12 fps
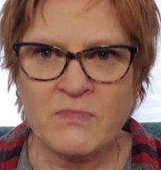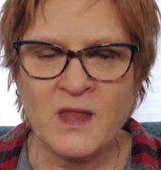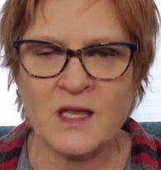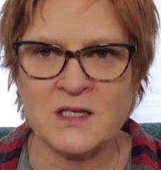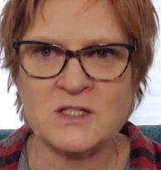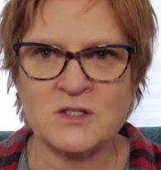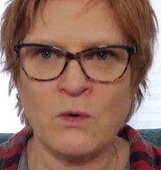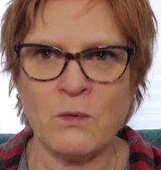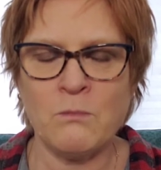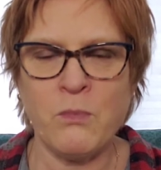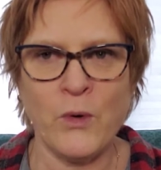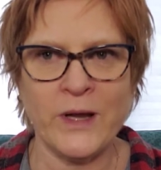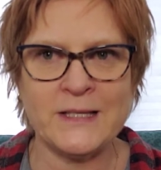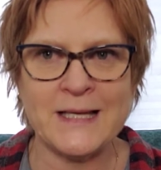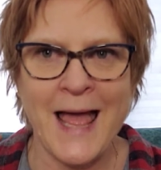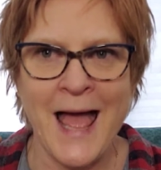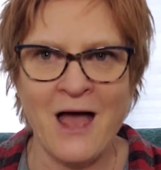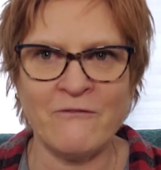It is so important
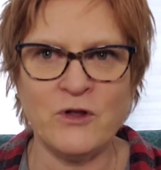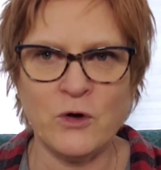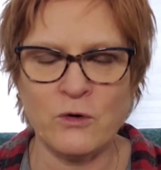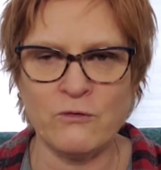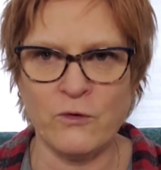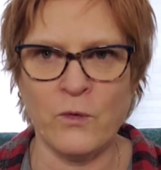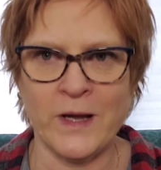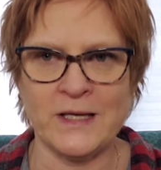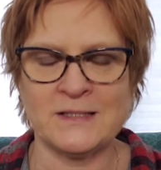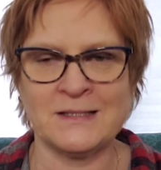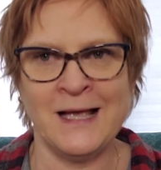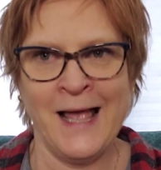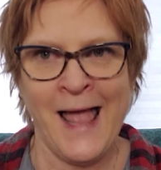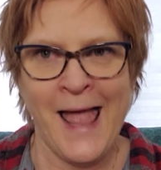to have your voice.